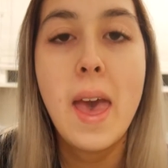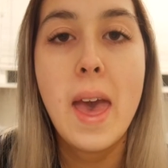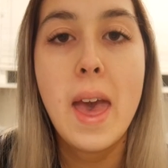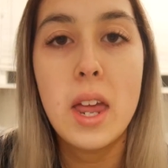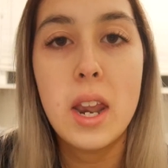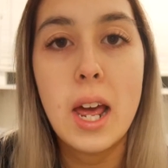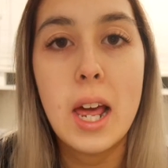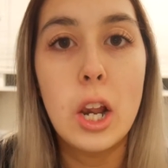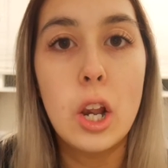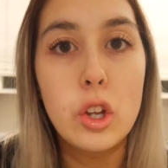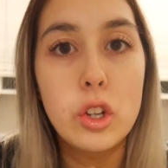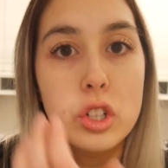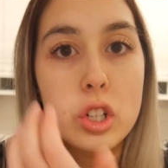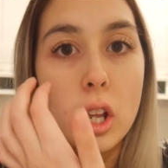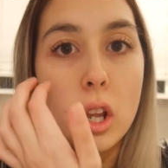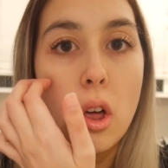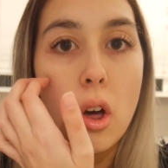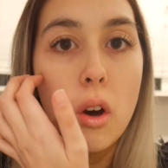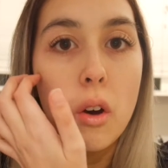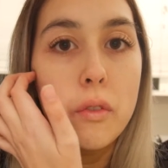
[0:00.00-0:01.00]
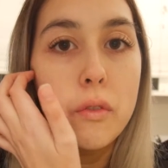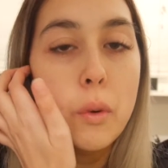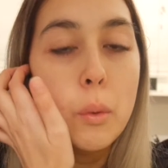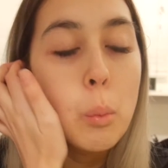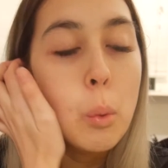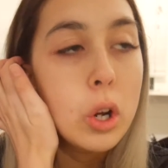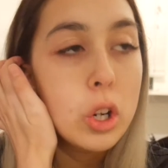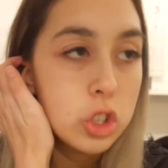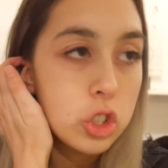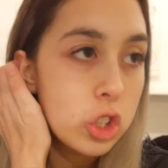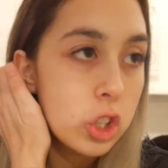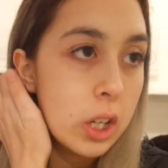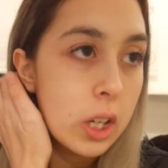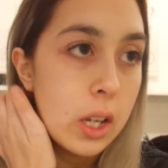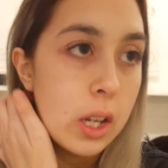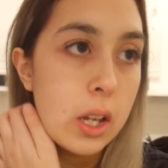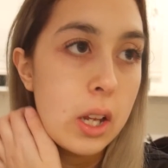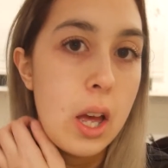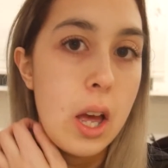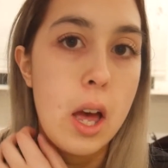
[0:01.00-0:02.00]
and I learnt a lot from
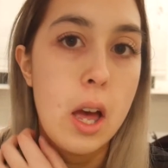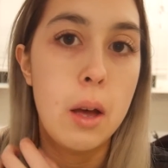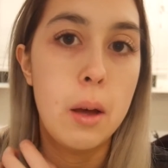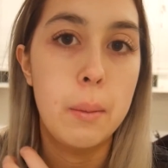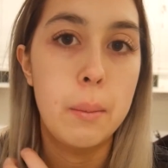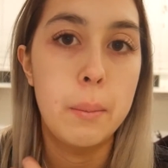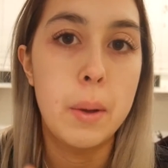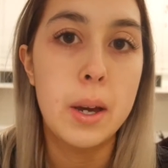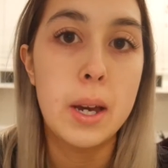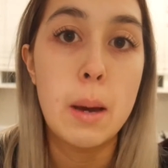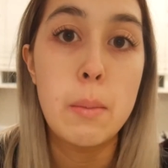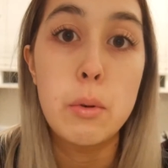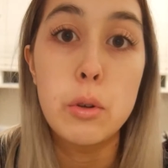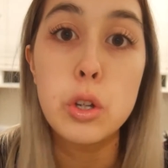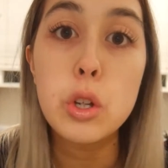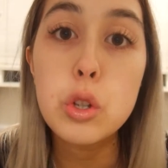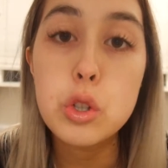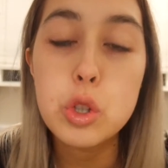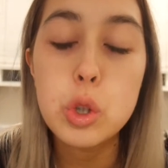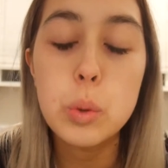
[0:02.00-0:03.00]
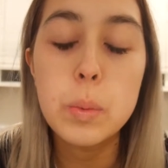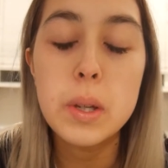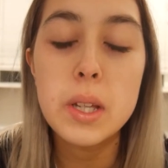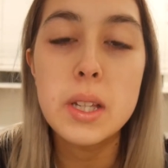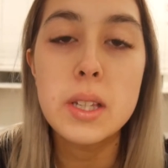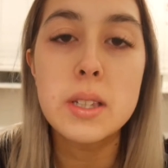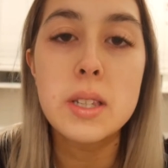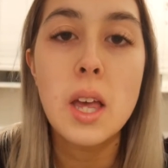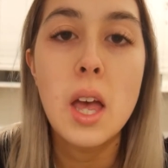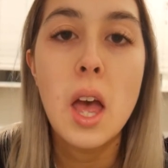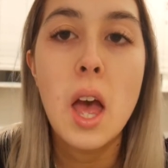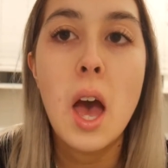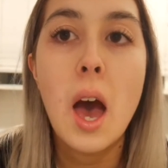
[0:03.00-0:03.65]
watching a couple of YouTubers.